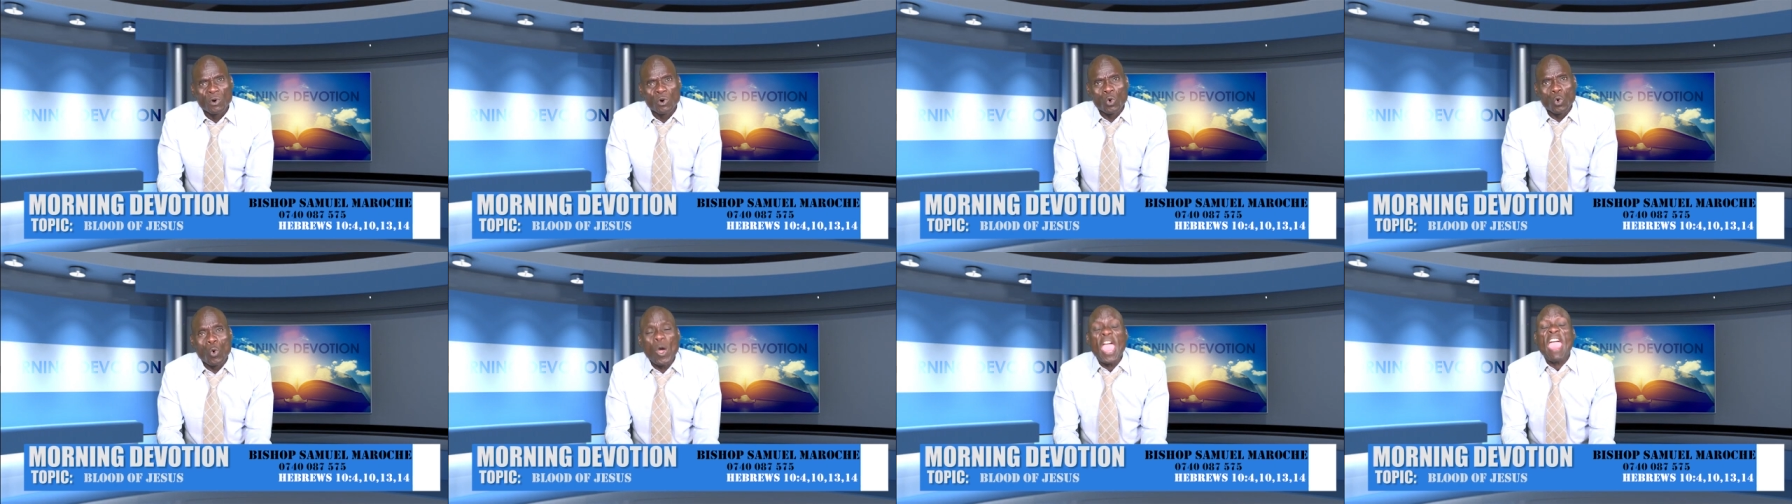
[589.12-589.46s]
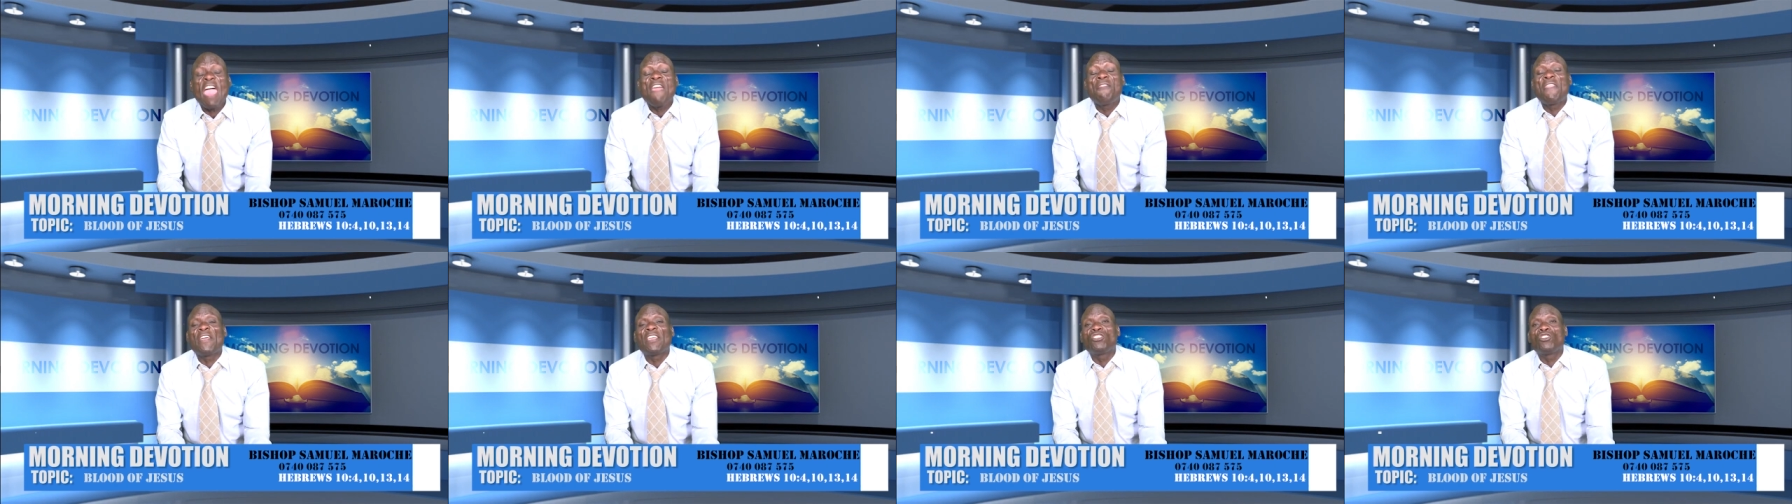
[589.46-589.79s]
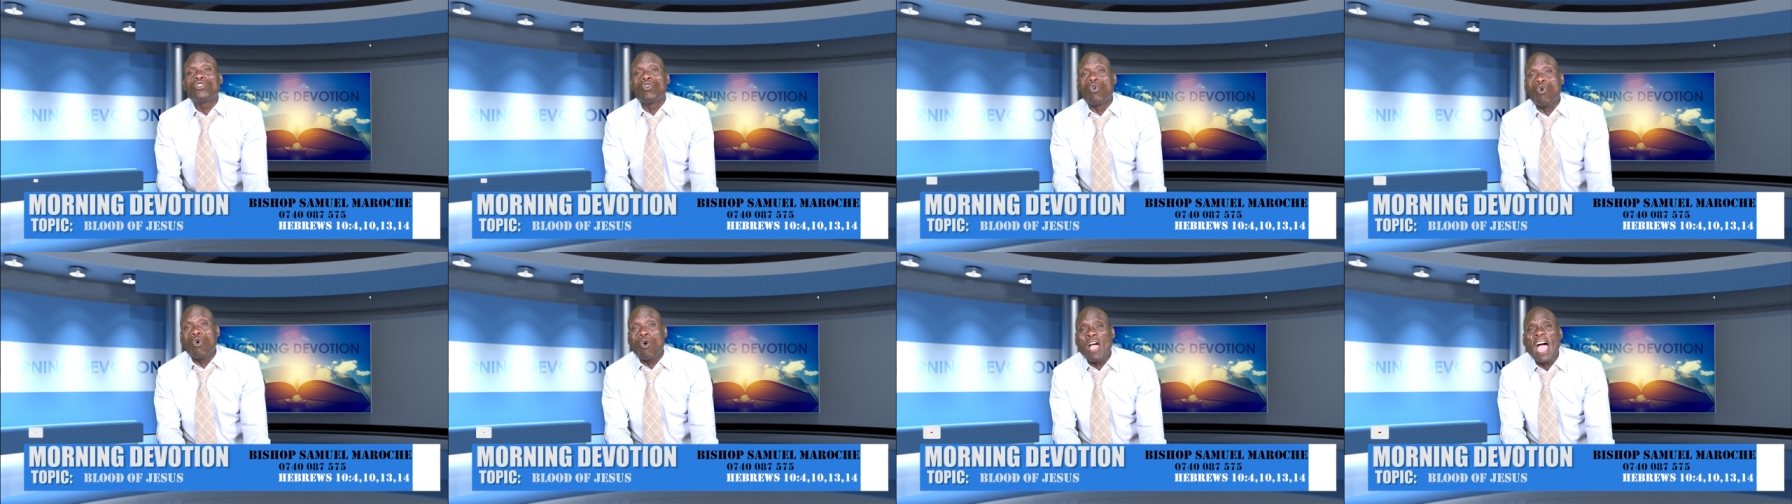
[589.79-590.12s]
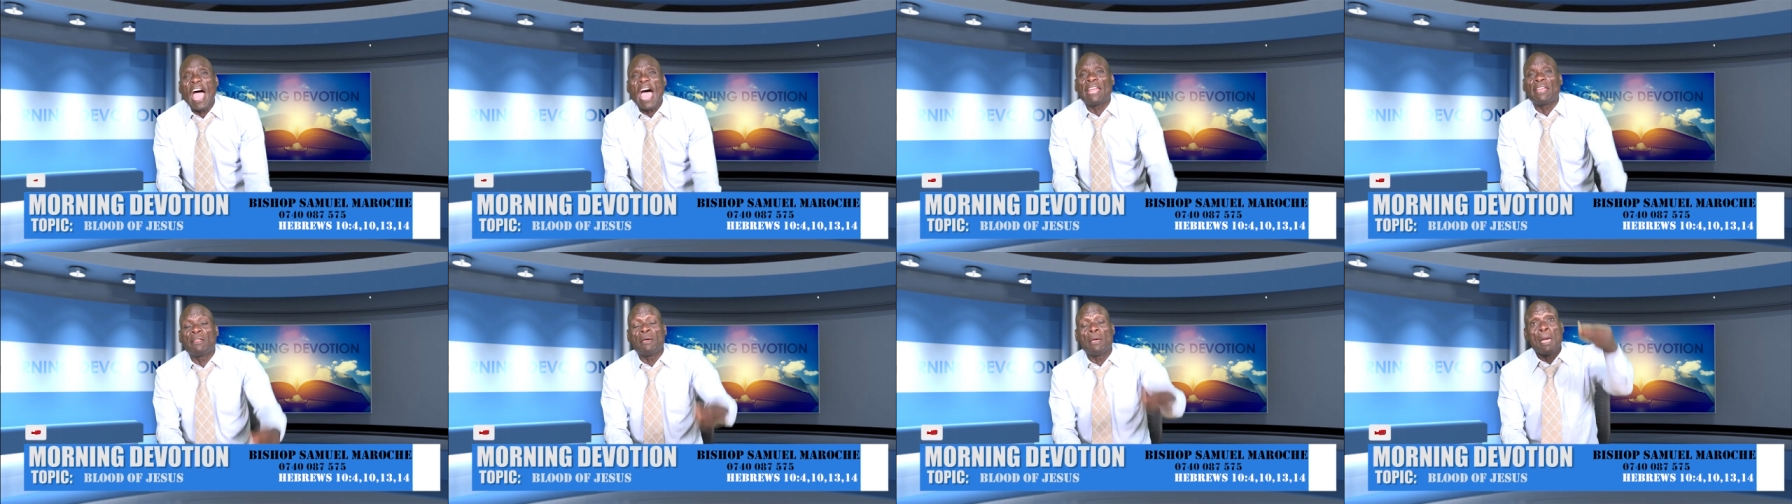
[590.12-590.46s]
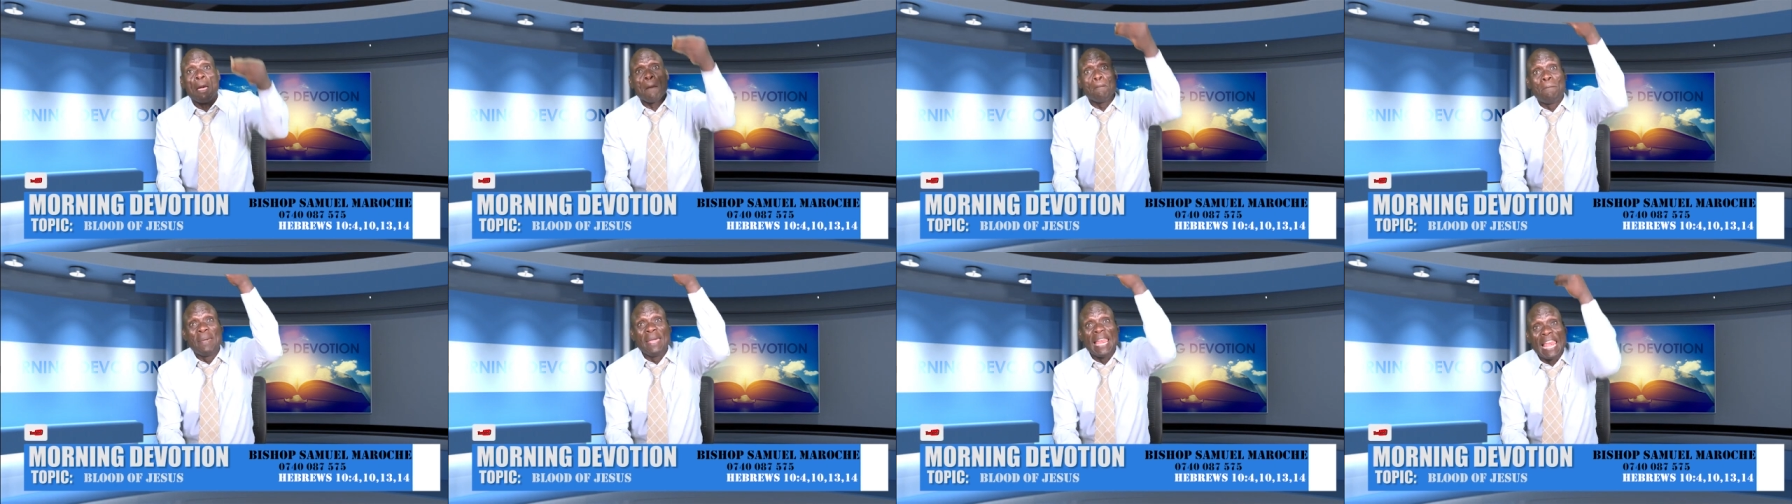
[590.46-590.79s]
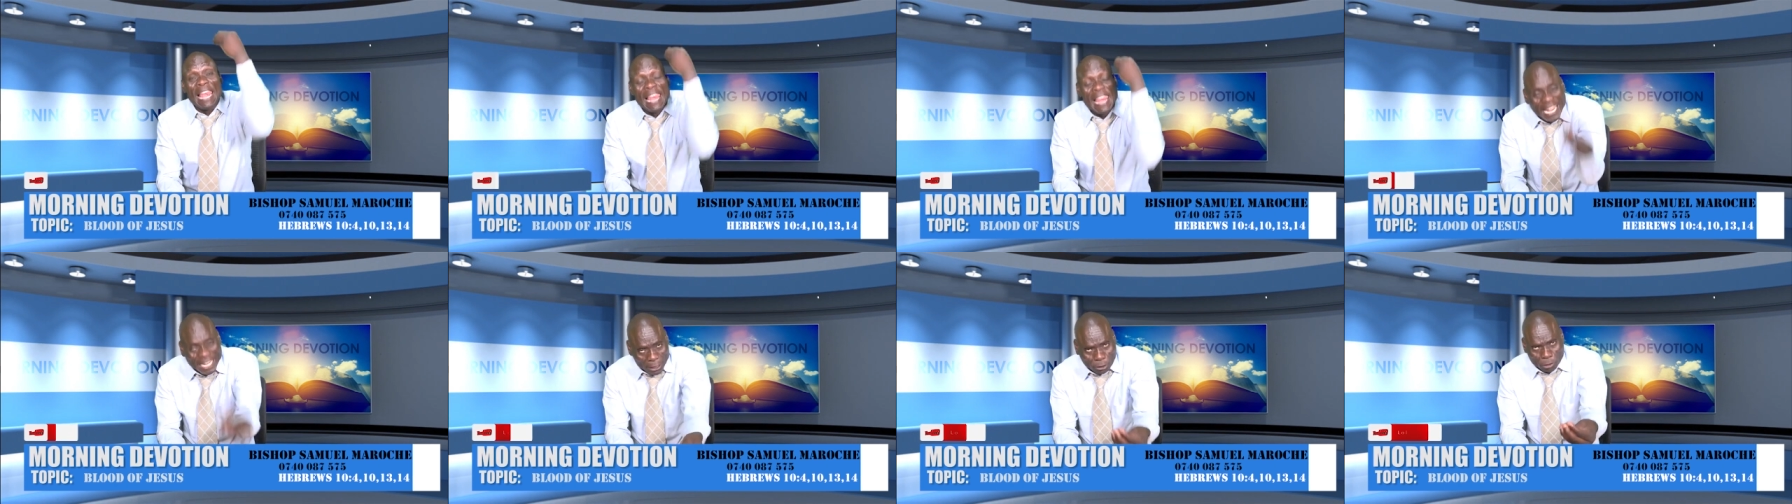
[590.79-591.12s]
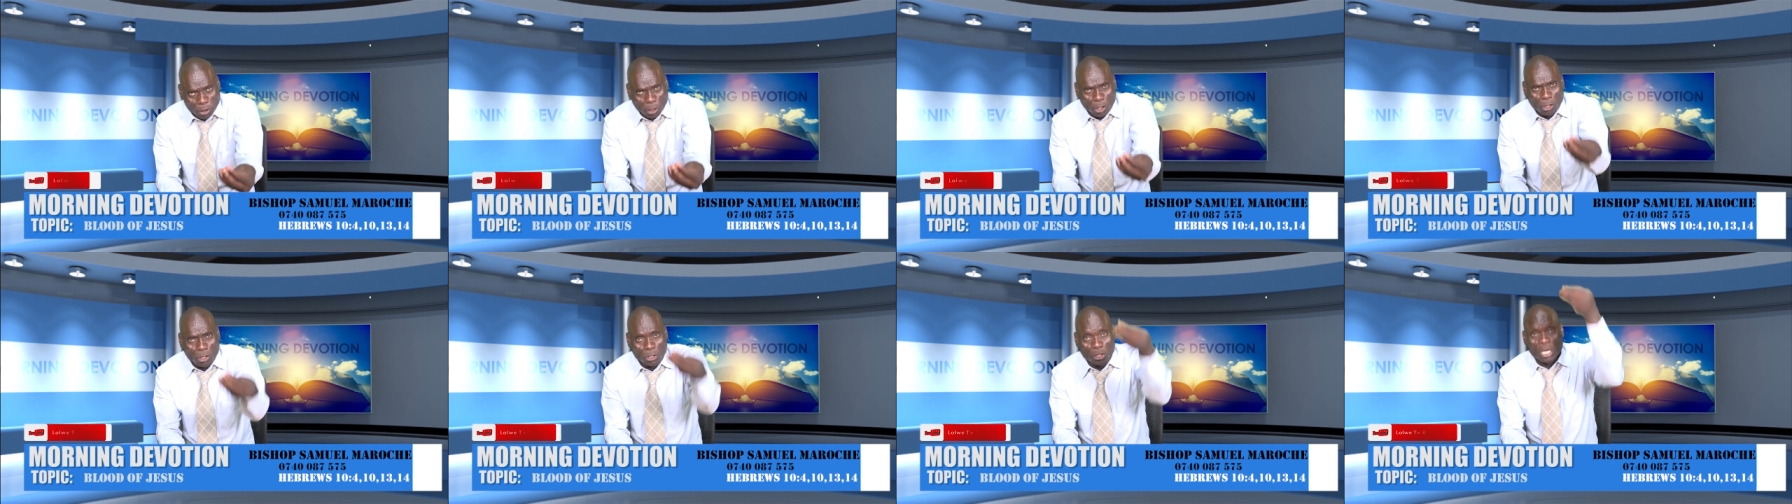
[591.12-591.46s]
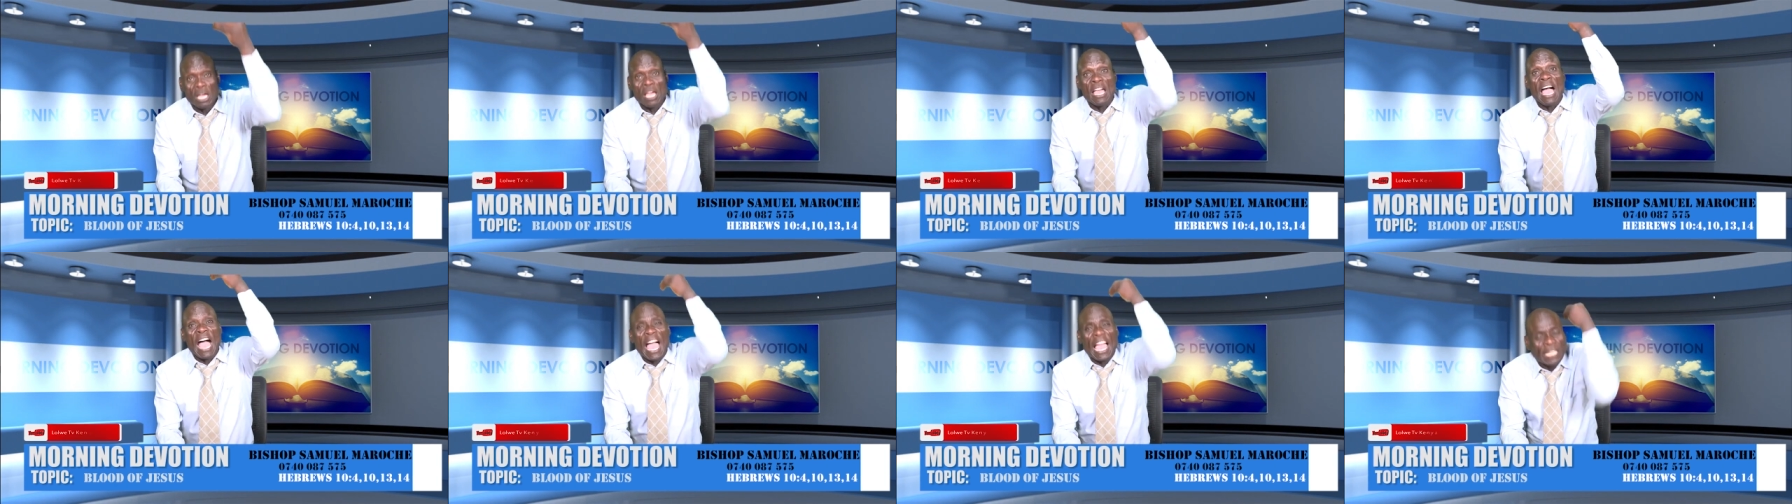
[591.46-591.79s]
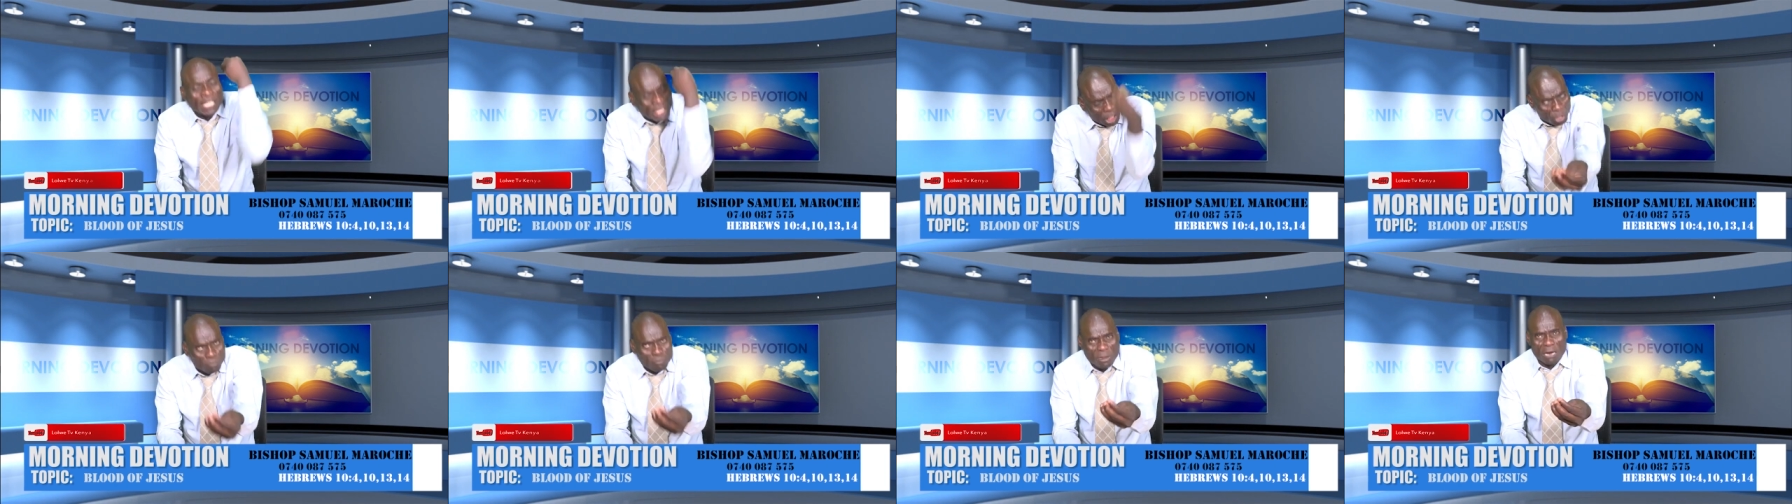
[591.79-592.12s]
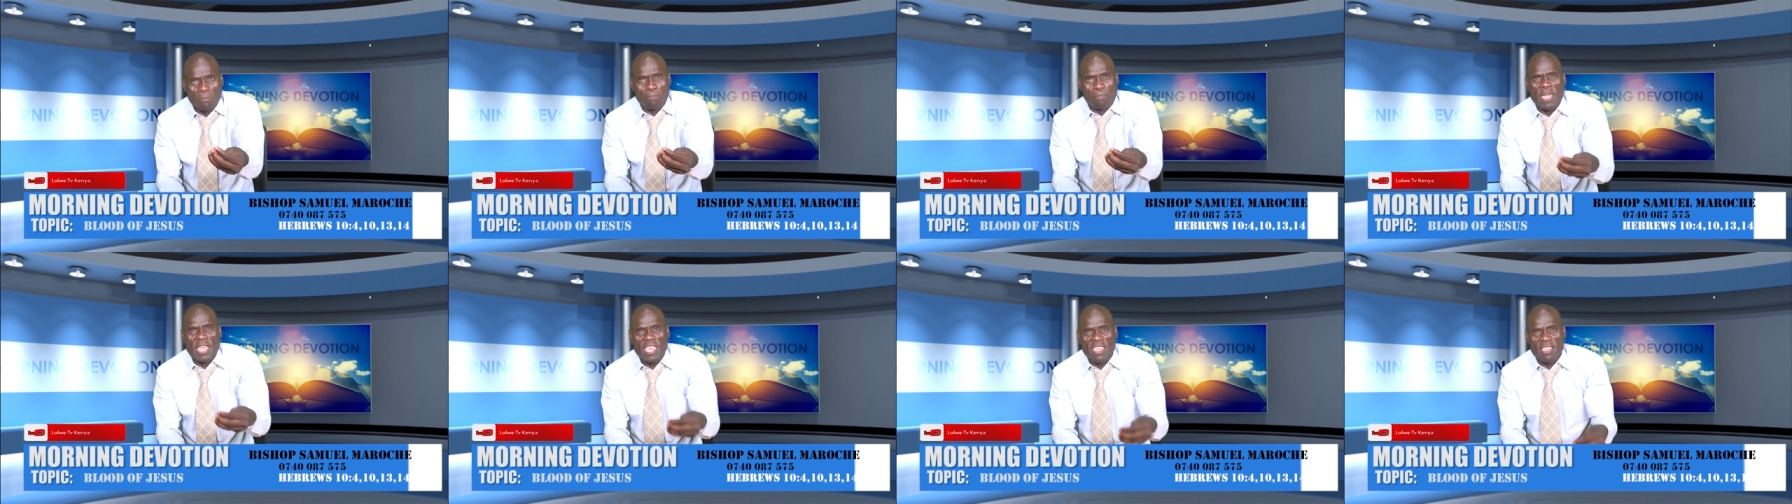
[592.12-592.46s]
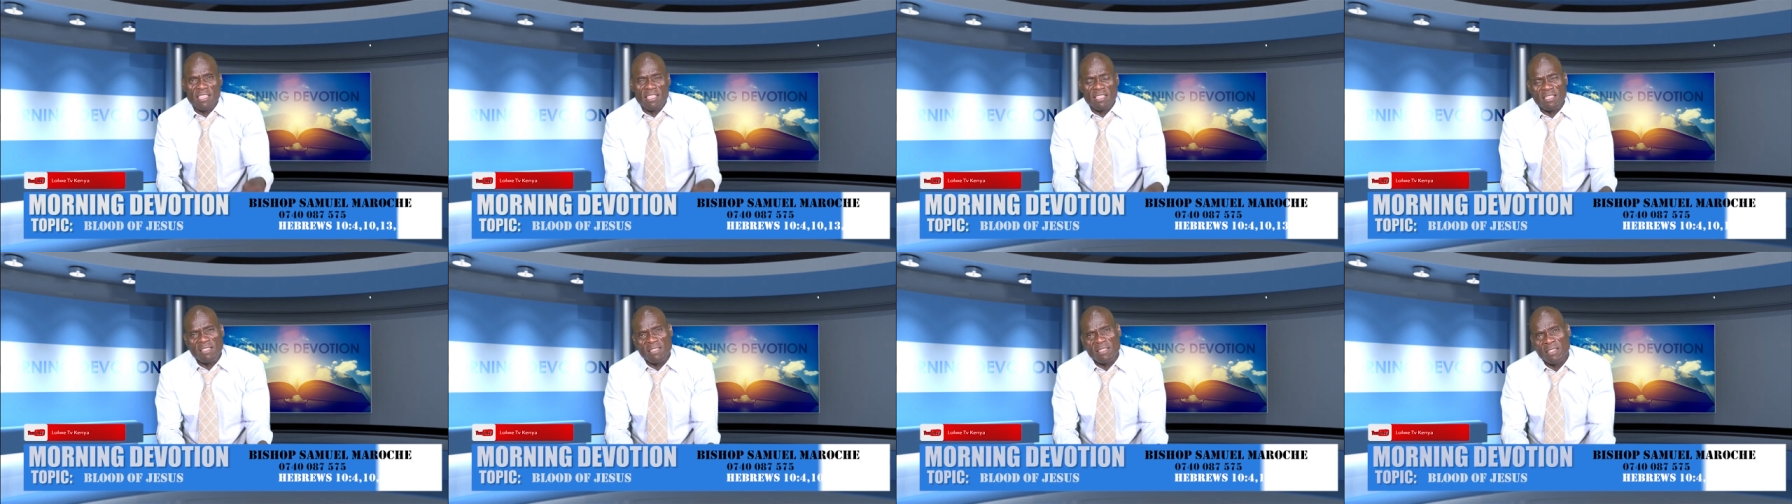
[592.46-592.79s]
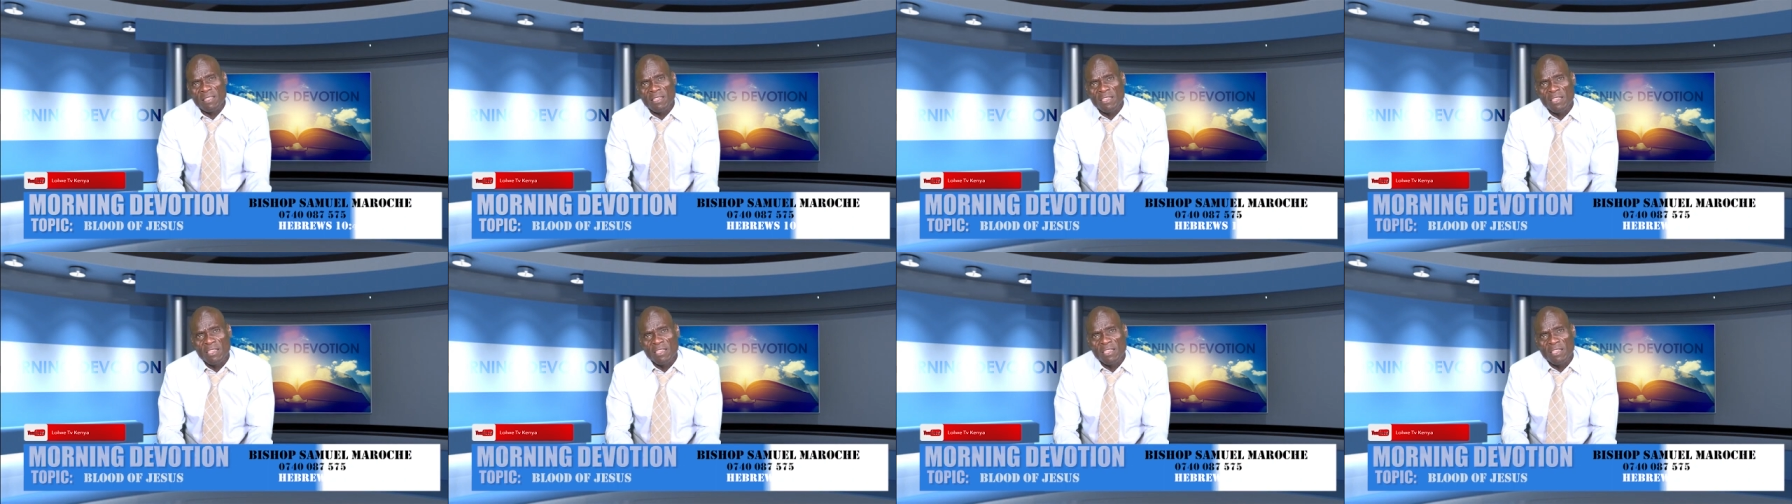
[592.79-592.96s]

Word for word: whether you had belittled a human being,